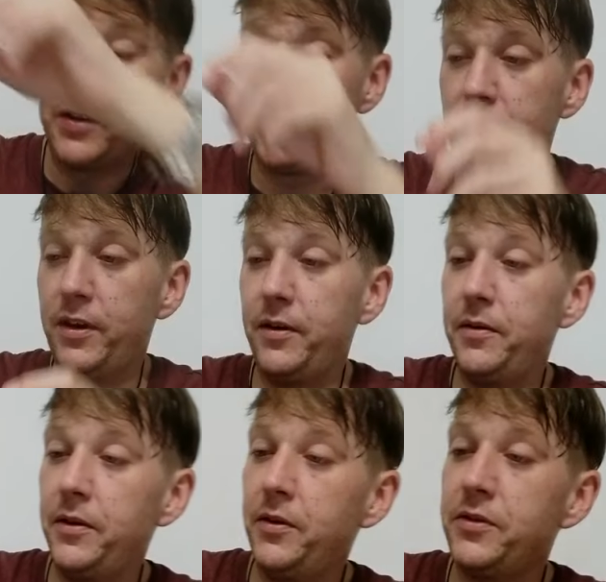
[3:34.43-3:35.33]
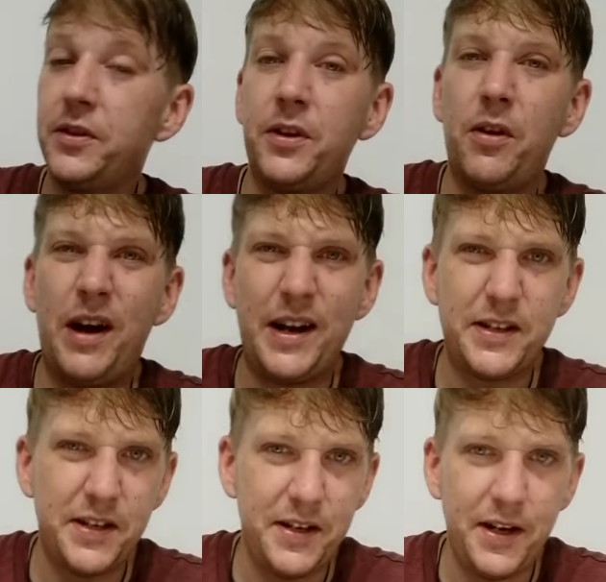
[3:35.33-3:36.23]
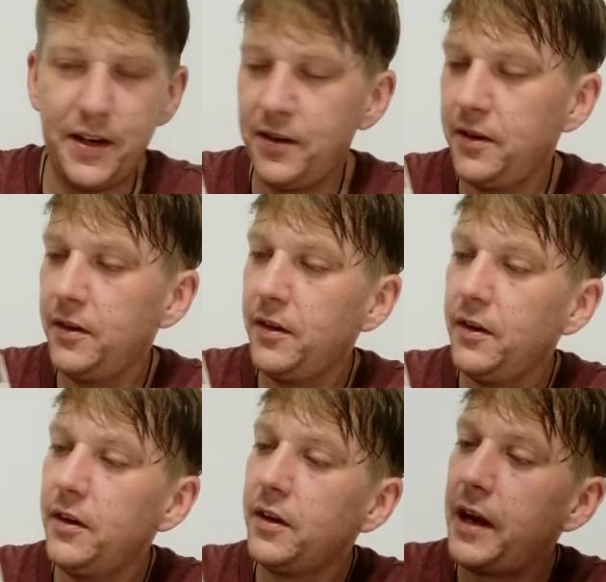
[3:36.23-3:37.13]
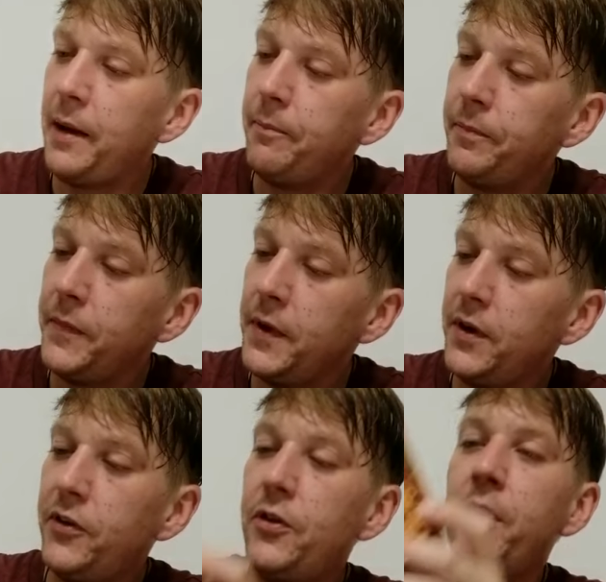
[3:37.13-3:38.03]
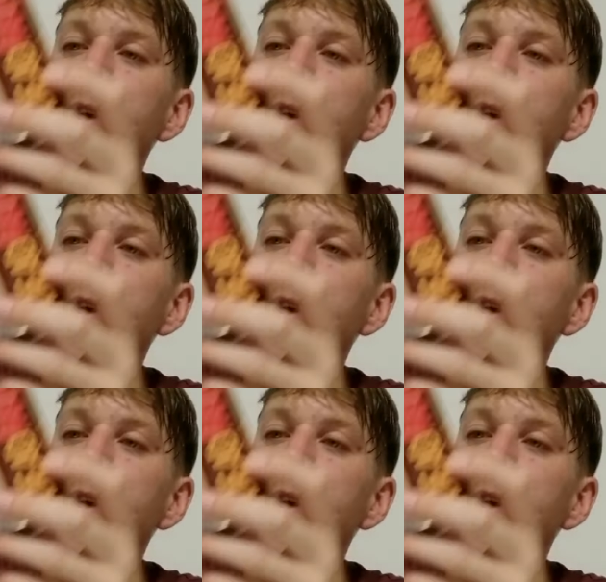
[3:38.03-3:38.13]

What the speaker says: Sorry, a little hot today. Okay, so